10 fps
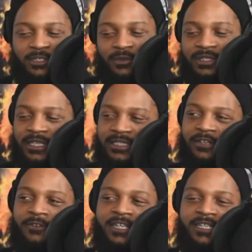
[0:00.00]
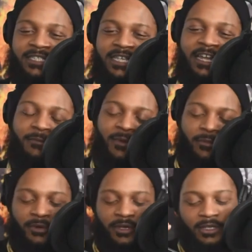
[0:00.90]
to do with that series. Shout out my
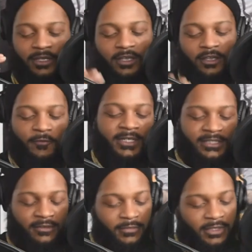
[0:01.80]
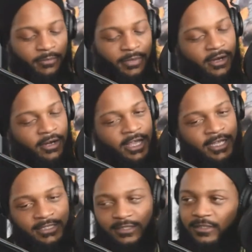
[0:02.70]
boy, rest in
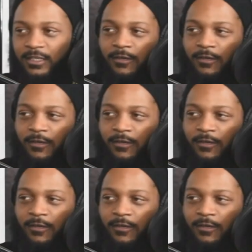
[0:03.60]
paradise.